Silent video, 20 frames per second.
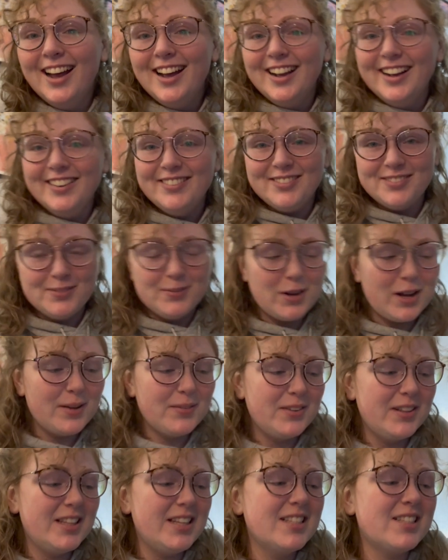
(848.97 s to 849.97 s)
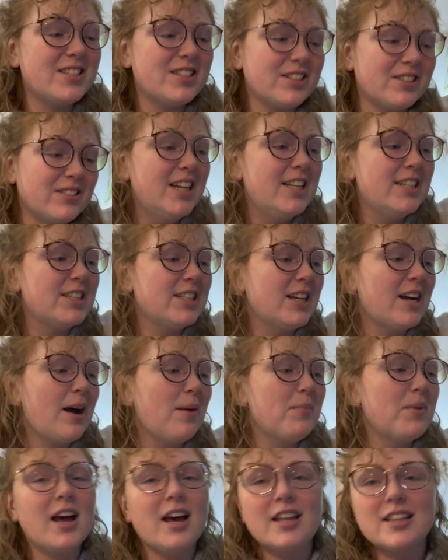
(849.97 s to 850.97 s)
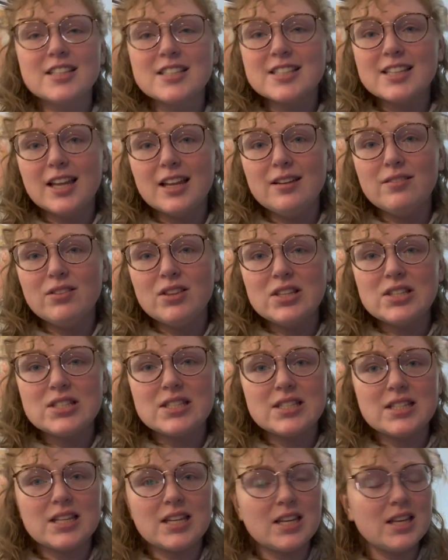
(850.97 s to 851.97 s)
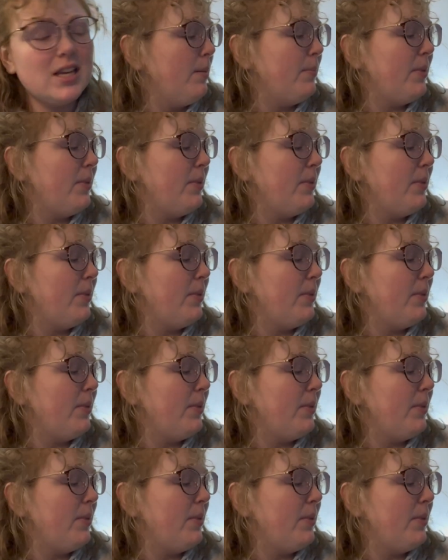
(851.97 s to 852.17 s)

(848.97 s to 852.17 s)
Bought me these two. She got me The Skin of the Sea